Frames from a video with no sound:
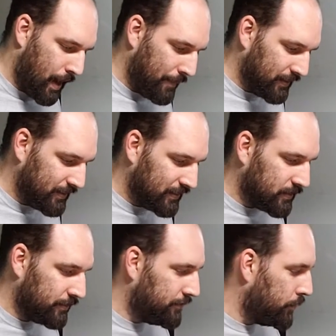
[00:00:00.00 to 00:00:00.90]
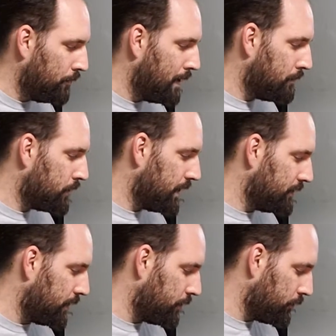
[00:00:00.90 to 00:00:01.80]
I mean, it says the full
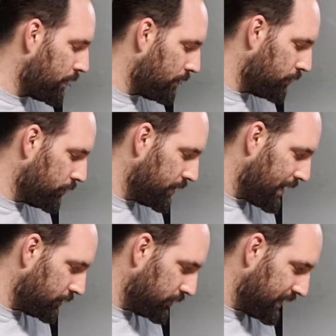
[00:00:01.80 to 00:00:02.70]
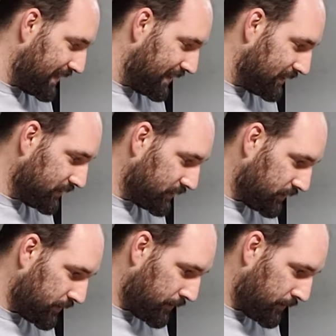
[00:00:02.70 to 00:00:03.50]
membrane, so I don't know how good it actually is.